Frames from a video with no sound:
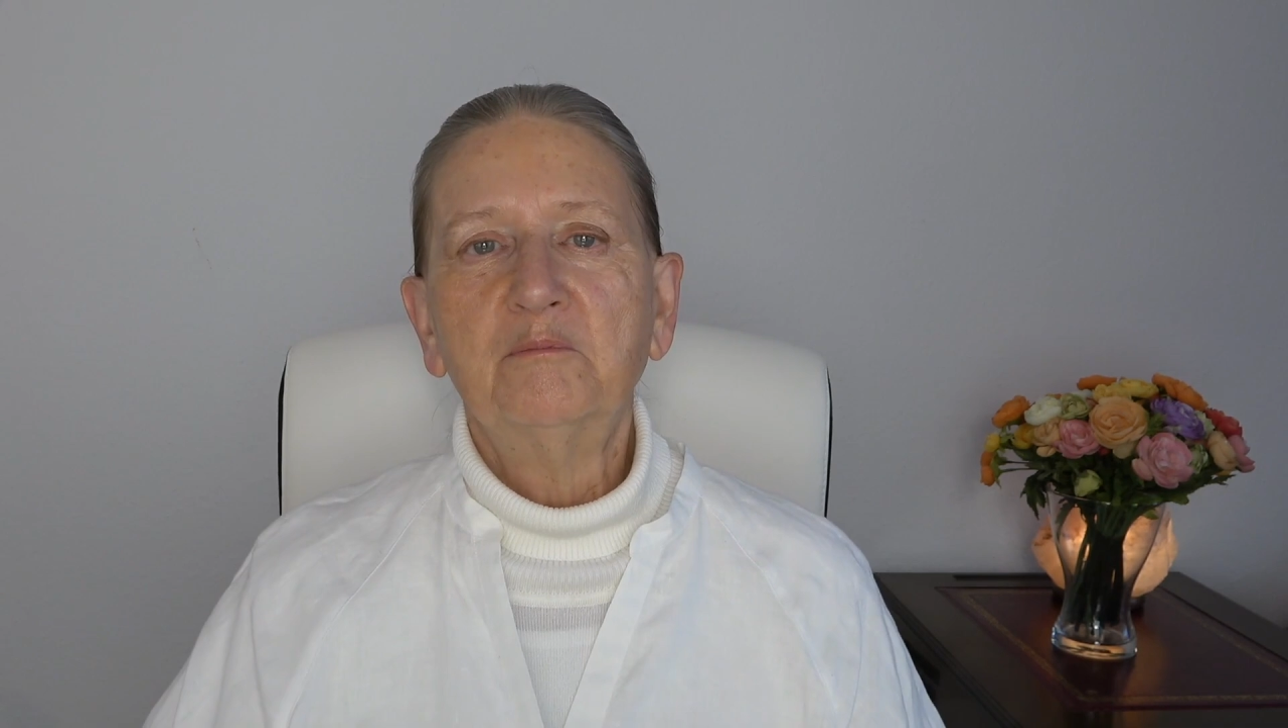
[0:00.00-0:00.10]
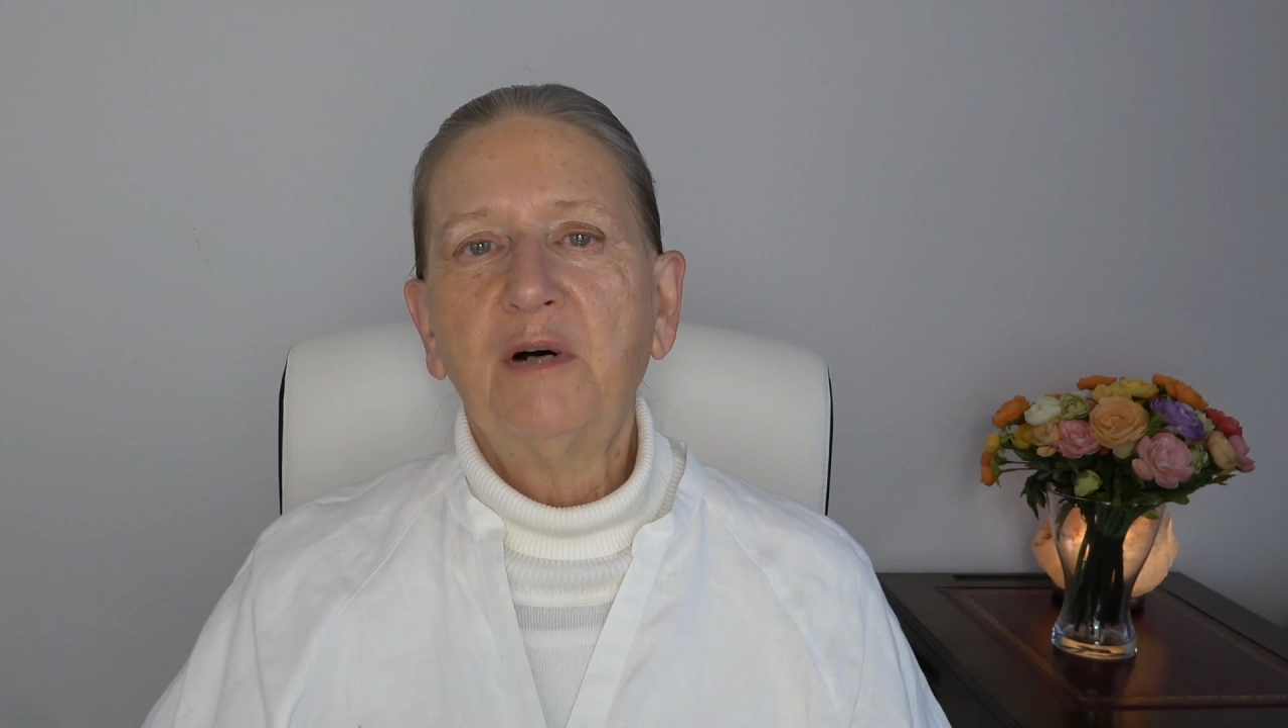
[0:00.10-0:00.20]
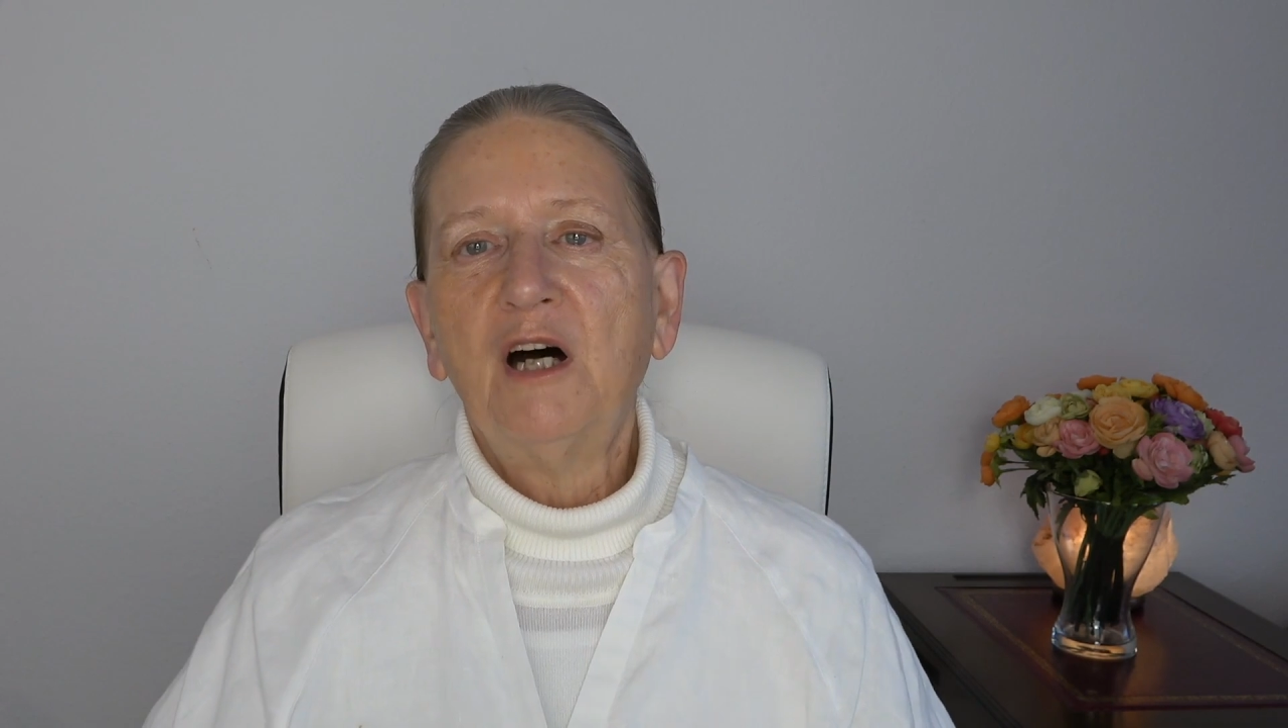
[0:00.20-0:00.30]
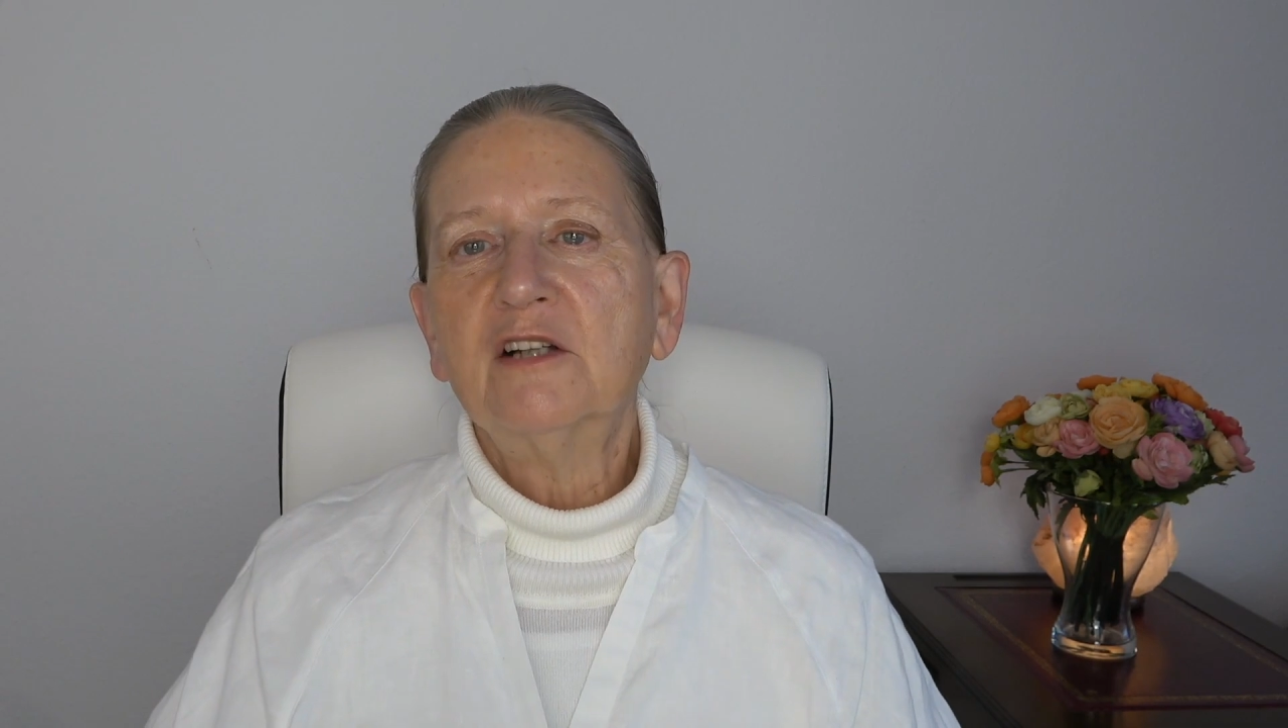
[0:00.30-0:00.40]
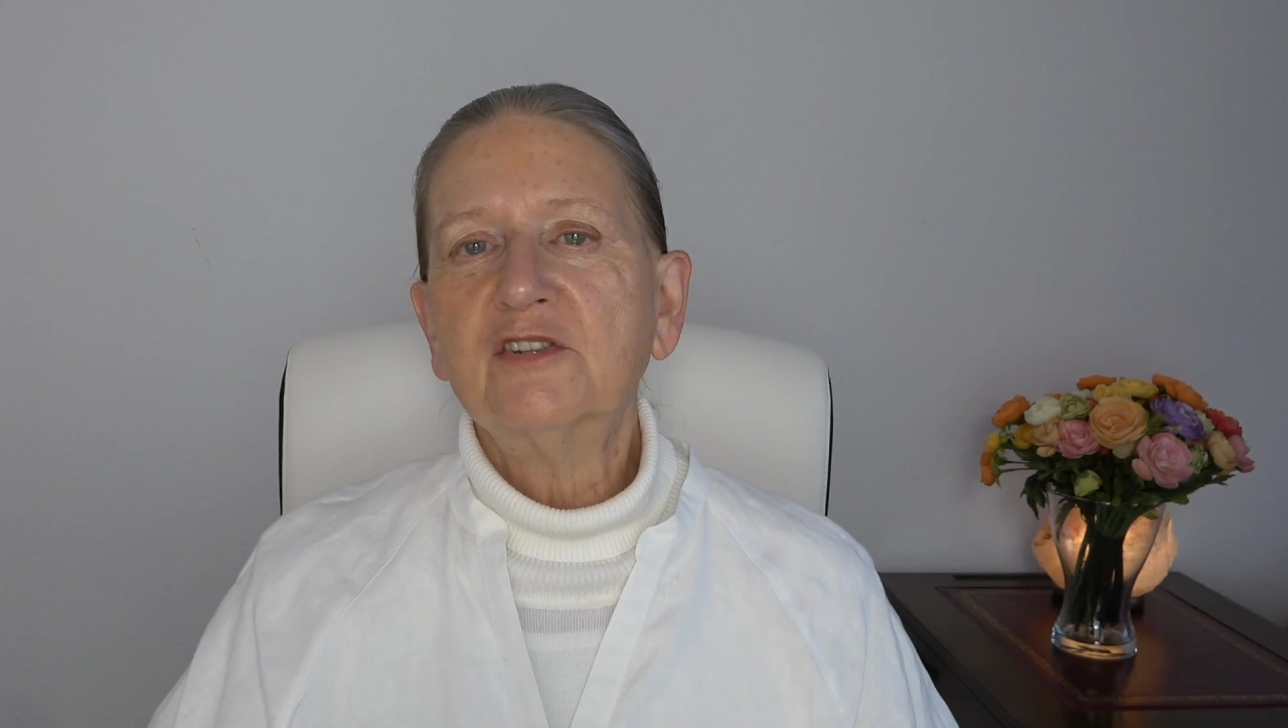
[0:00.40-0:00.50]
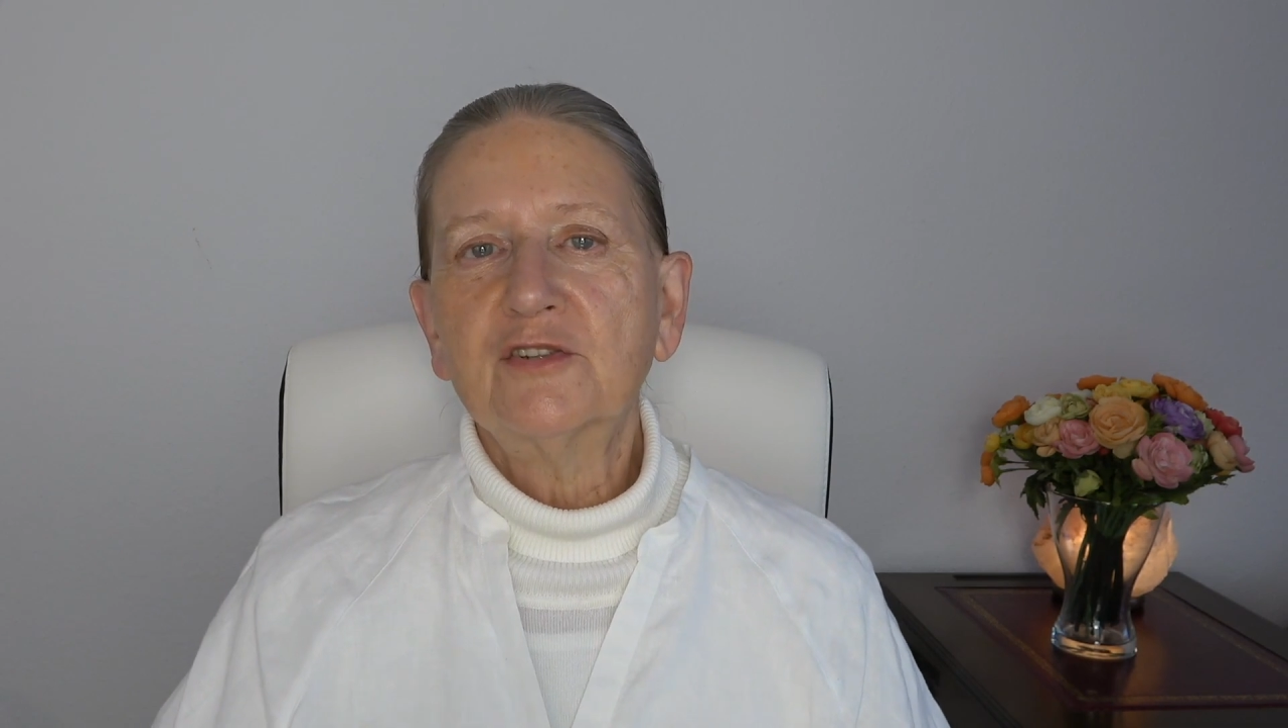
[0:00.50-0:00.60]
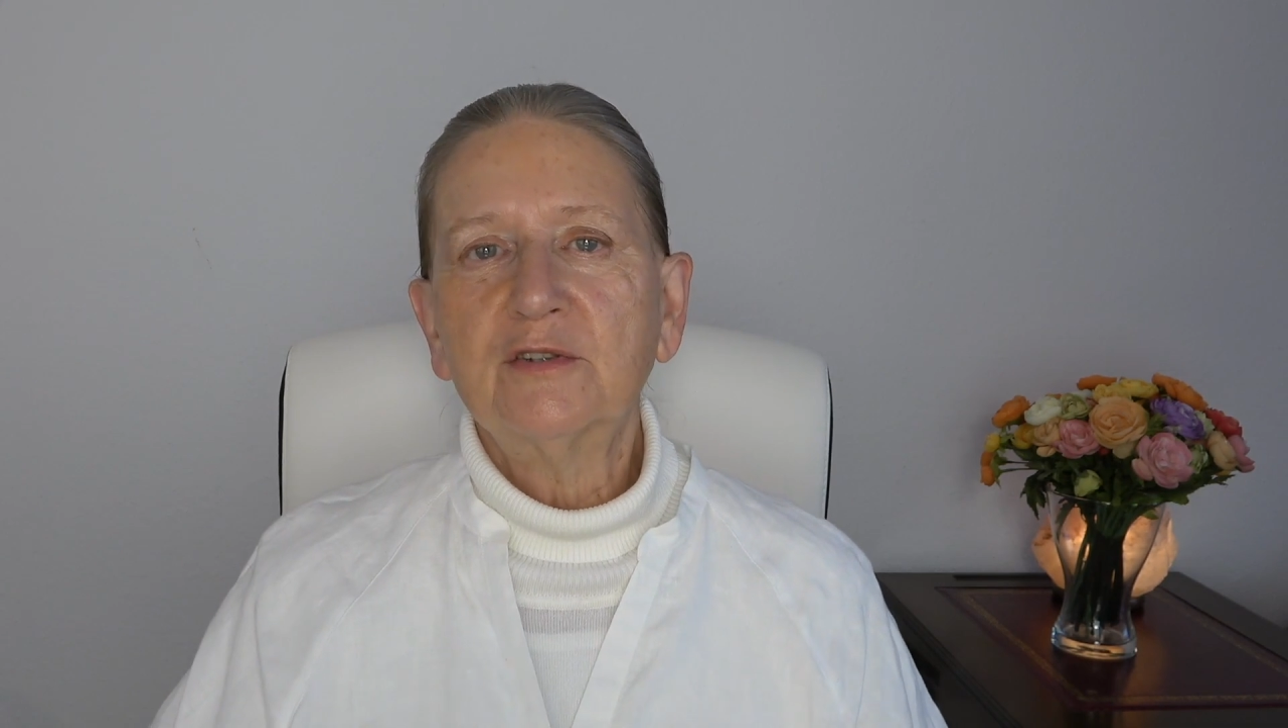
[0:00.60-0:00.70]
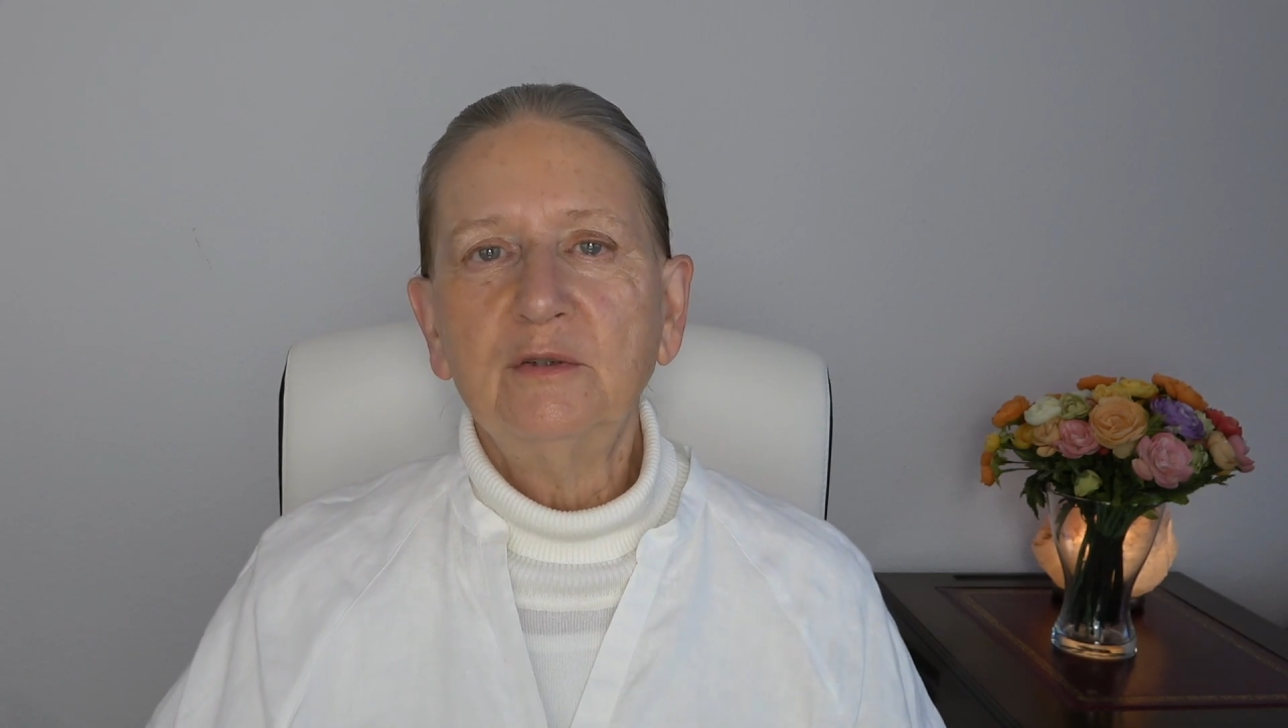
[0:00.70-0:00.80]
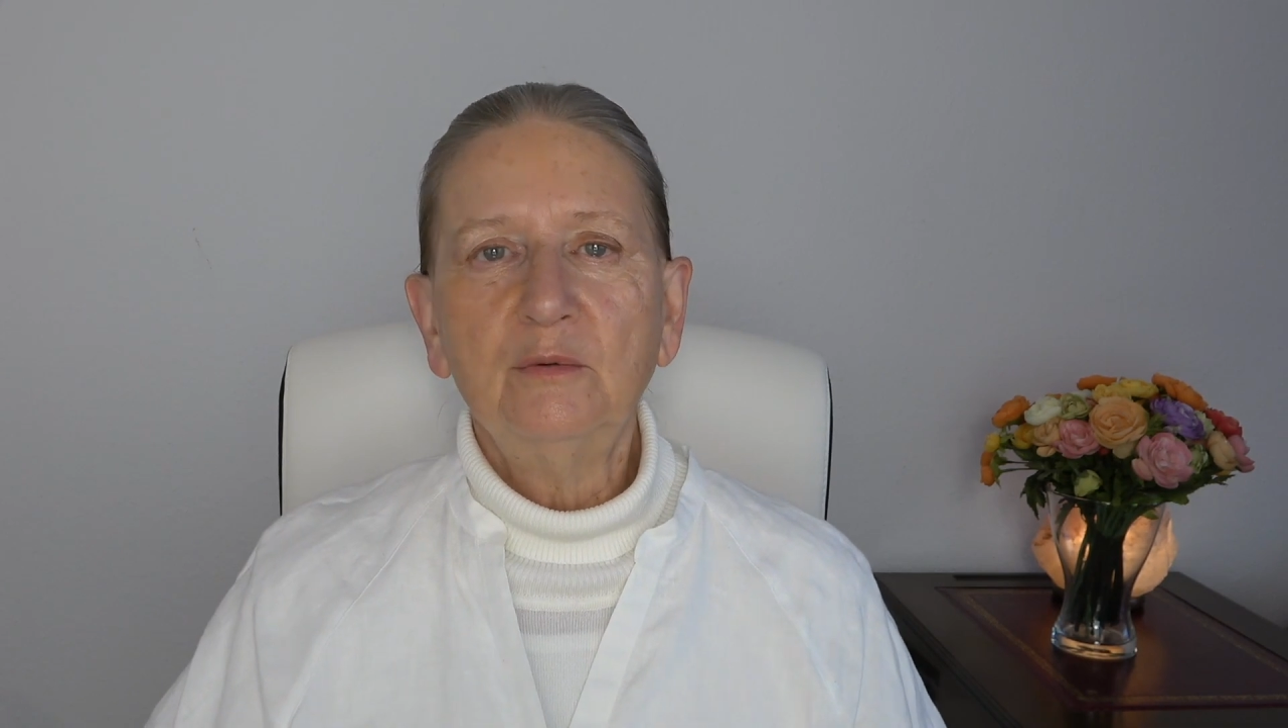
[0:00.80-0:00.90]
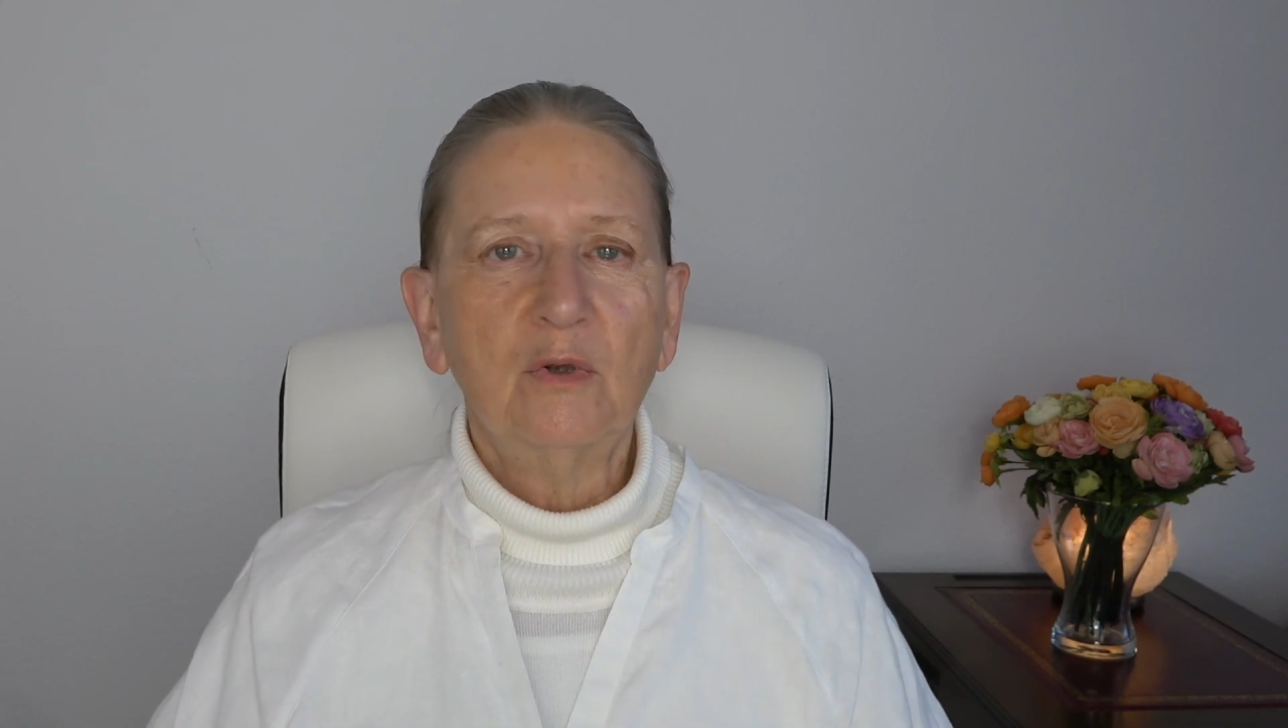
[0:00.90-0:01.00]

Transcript: pass through